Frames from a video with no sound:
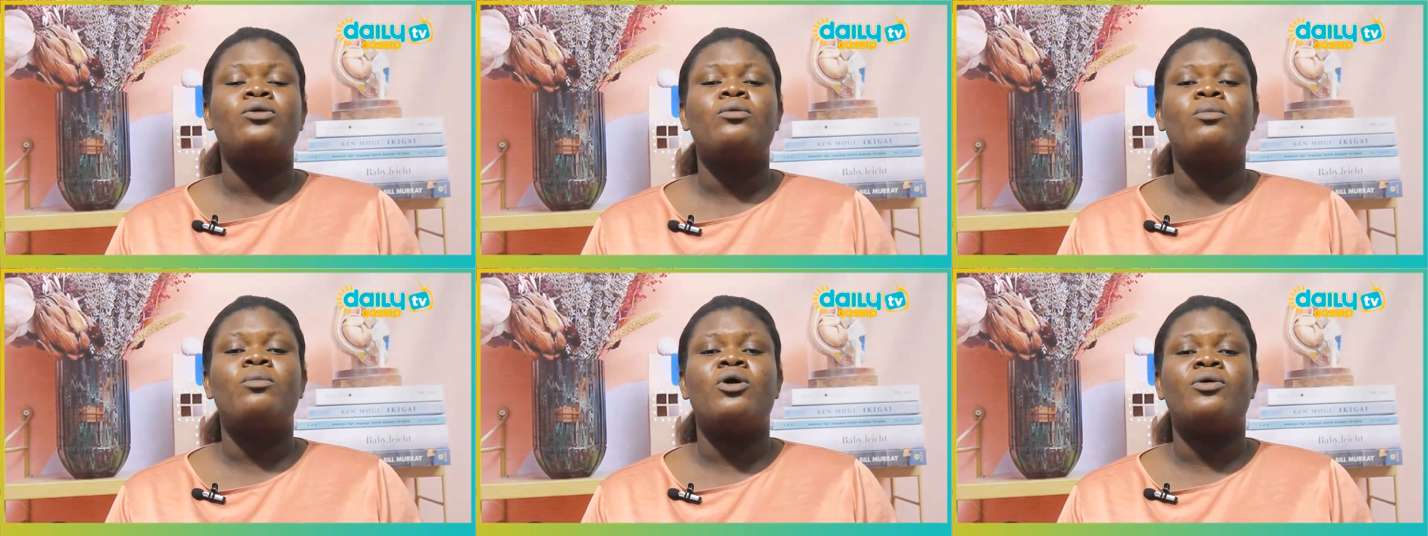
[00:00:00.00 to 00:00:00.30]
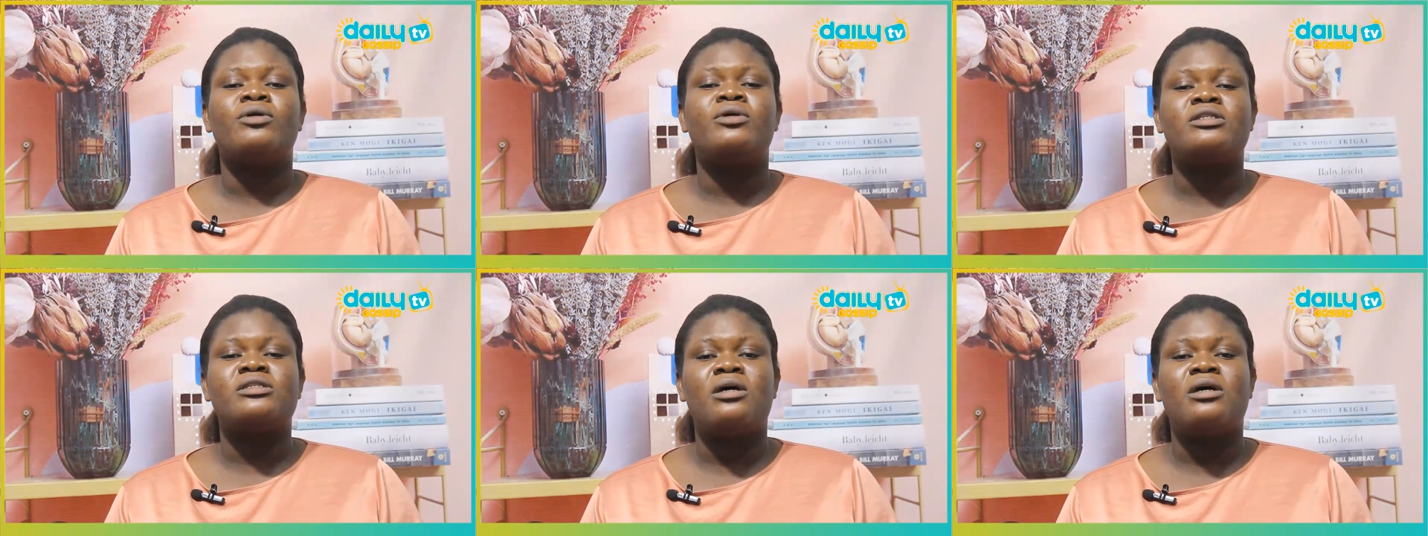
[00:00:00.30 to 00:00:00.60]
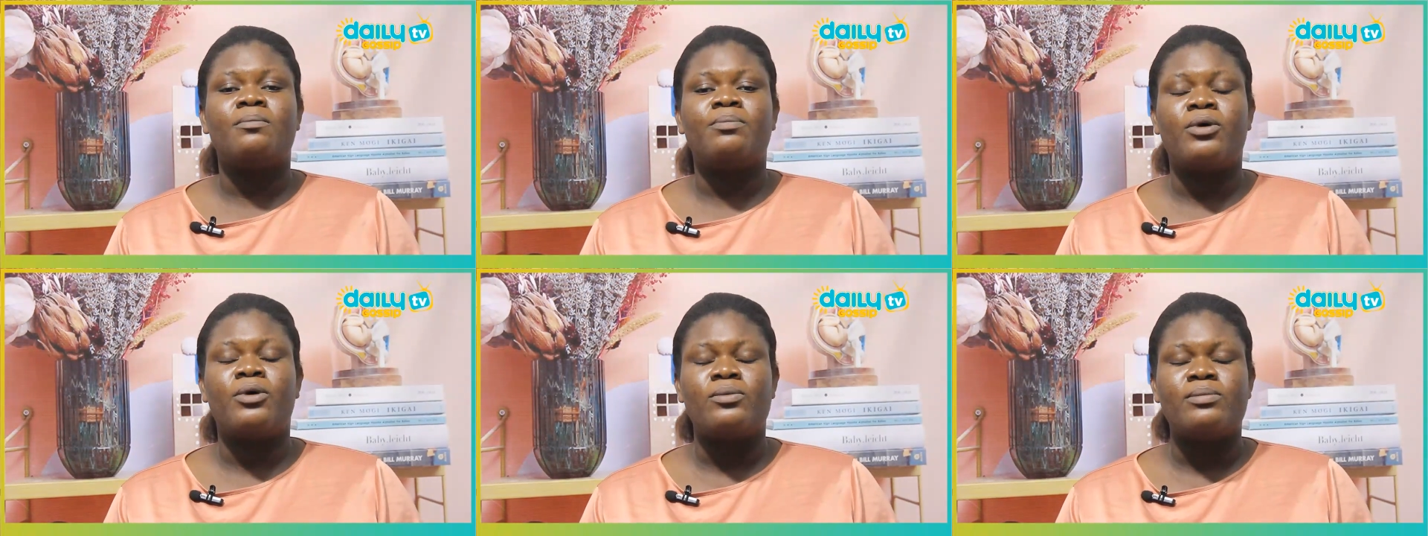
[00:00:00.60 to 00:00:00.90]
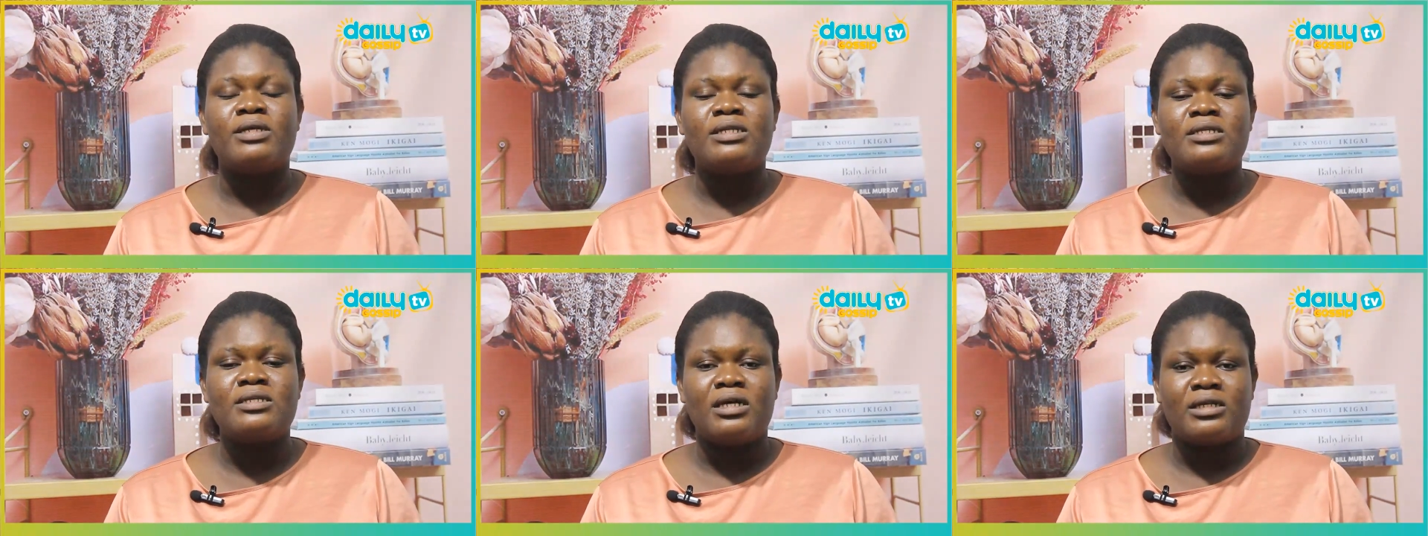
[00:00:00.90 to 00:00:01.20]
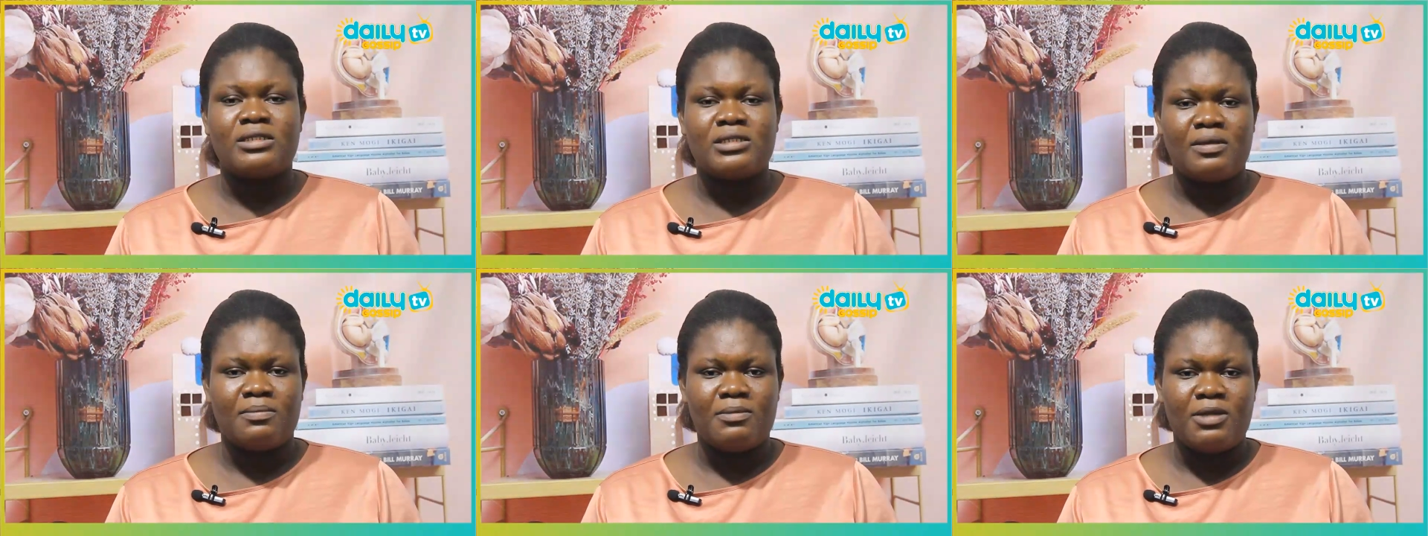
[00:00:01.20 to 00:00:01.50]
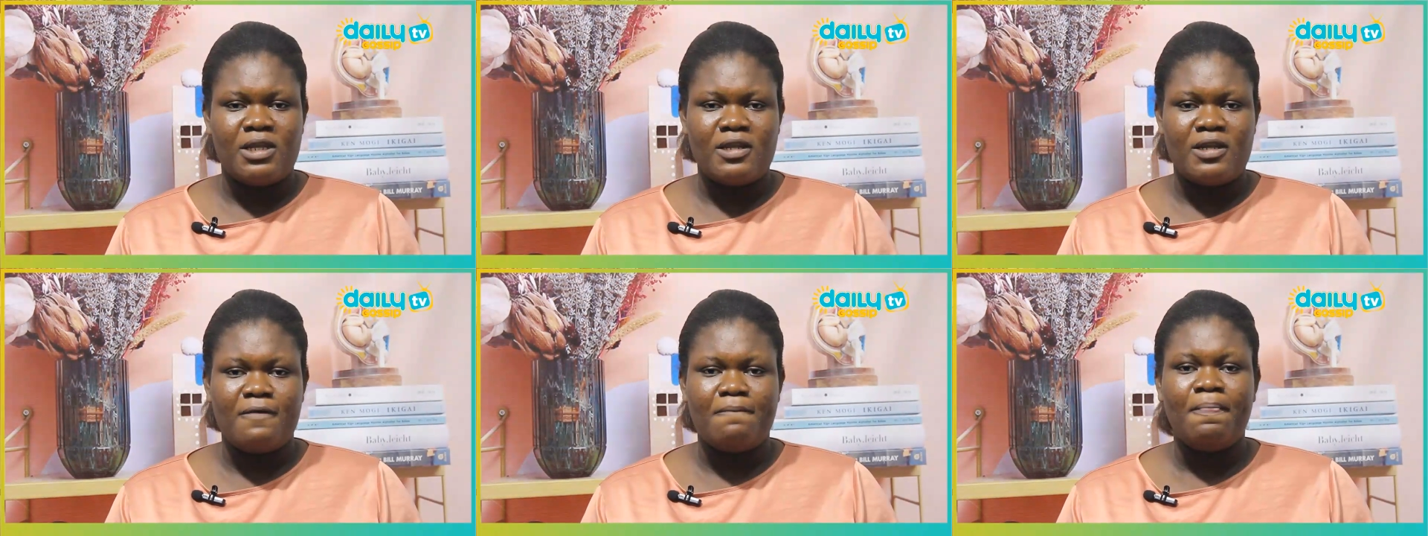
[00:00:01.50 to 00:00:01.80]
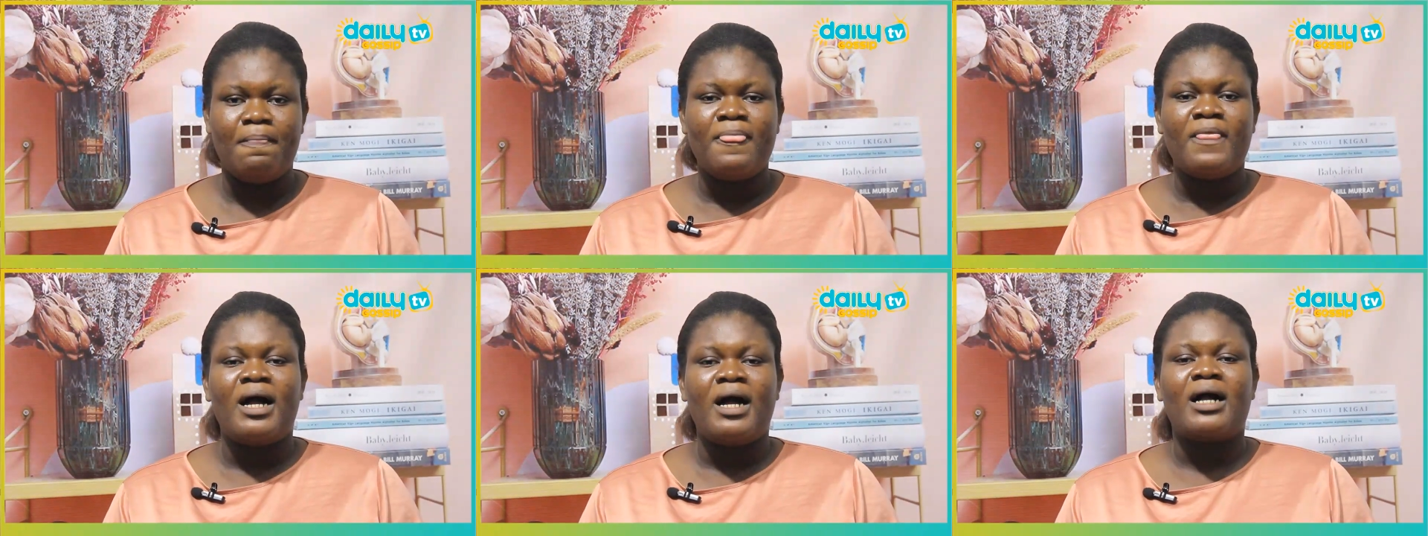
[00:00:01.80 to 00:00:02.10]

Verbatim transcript: ono more sample be di asem nani